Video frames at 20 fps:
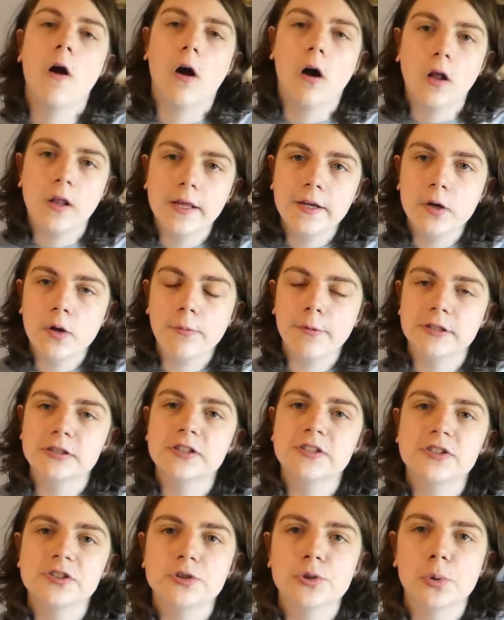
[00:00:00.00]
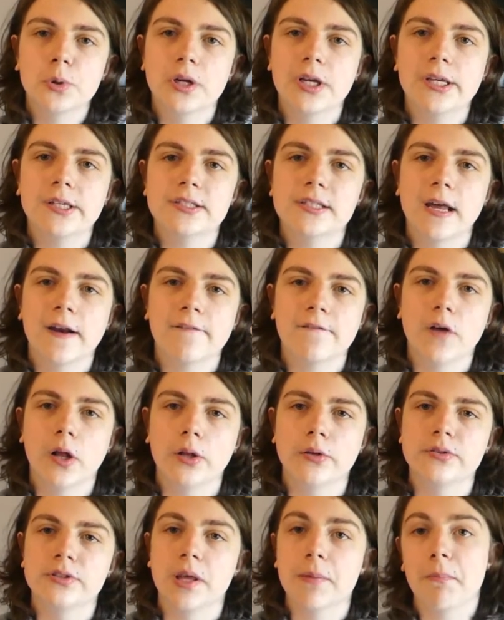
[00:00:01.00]
All I know about this story is that it
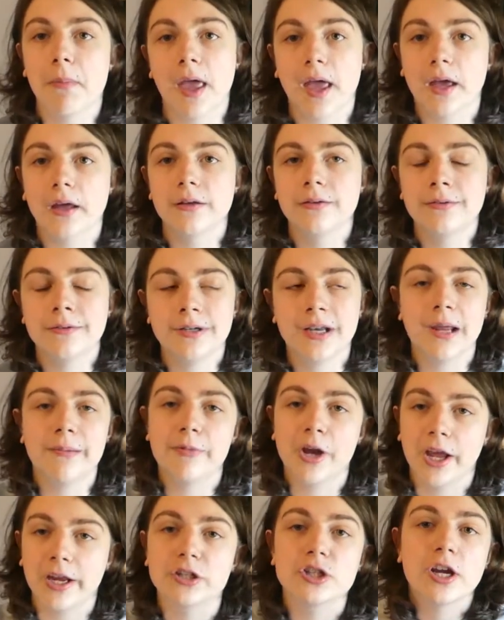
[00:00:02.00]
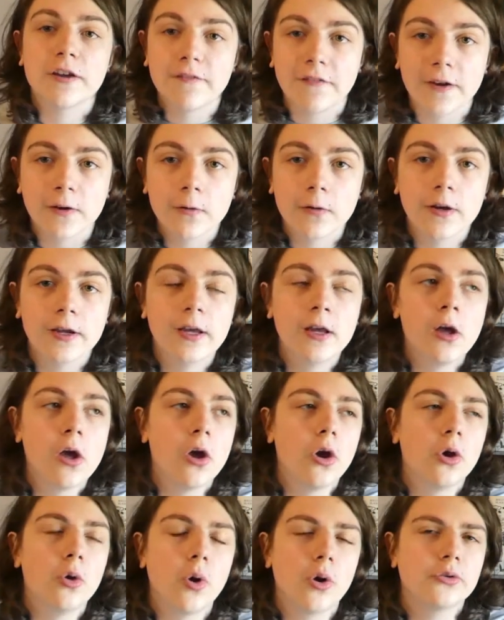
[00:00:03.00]
follows a man named A.J. Fikry
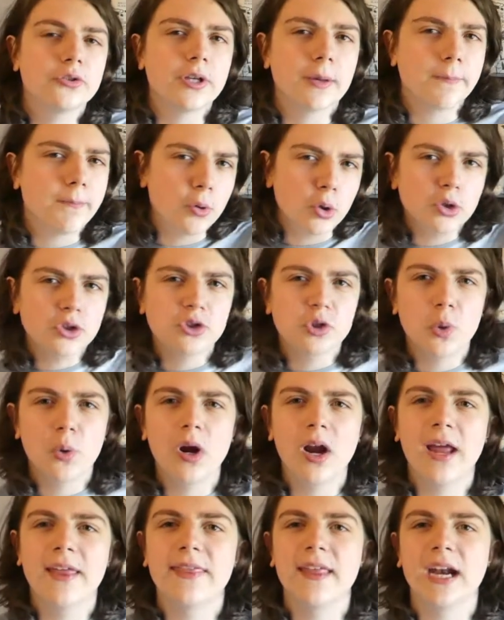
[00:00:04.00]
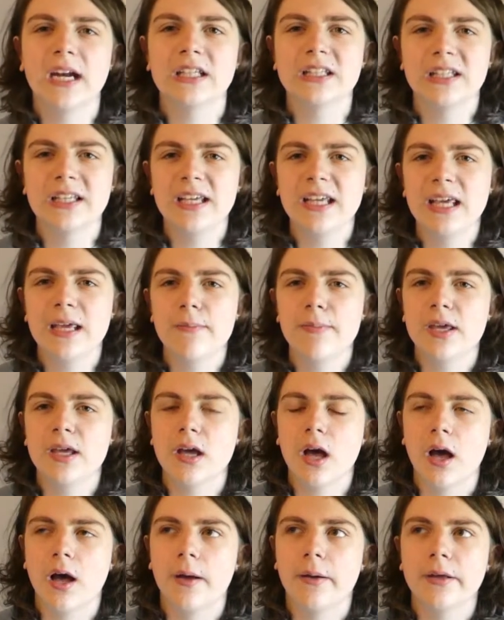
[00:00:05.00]
who owns a bookstore, and then I think
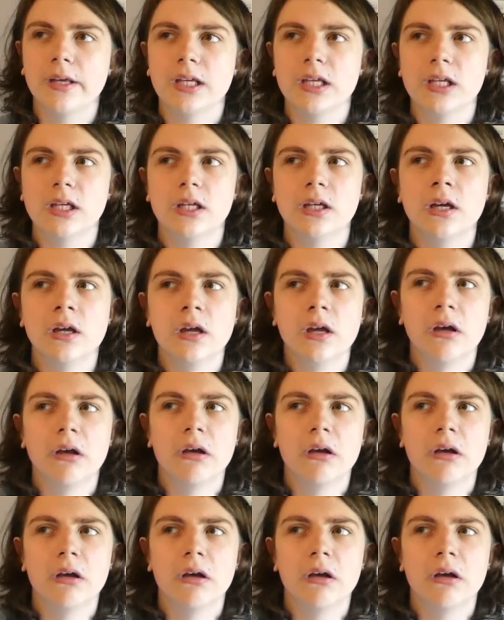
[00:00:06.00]
he